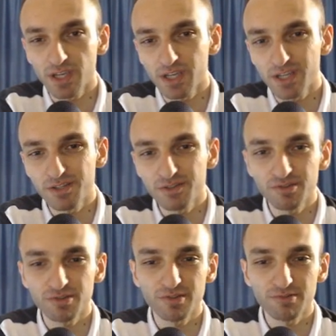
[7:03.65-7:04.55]
And
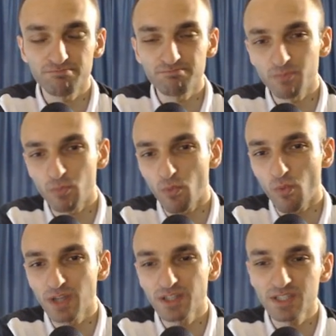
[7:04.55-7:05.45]

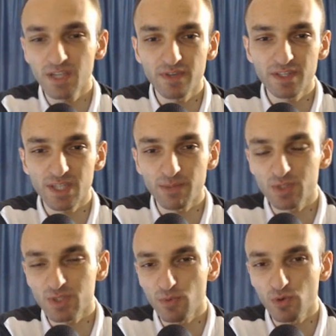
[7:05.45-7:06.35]
white is having some
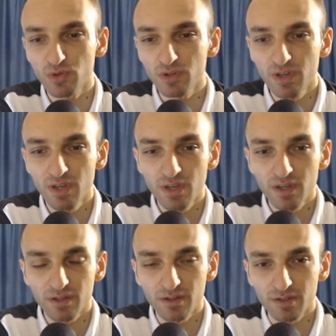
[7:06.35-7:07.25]
small,
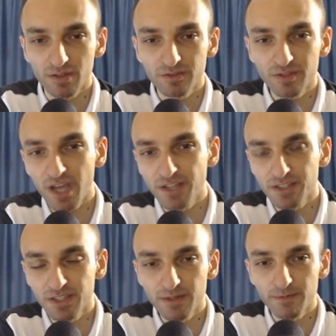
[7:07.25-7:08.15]

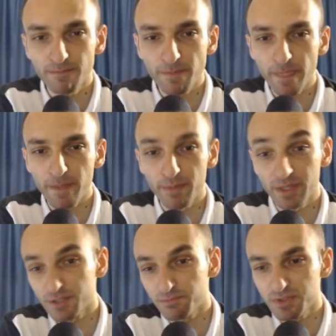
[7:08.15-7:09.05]
tiny,
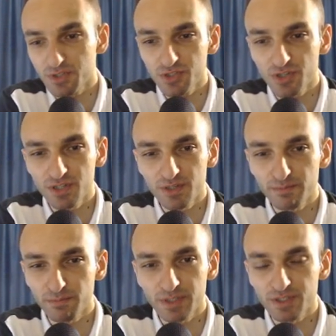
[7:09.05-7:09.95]
better
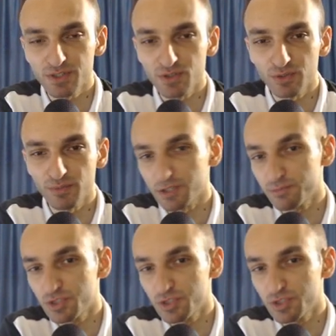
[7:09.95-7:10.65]
position, but it's not much.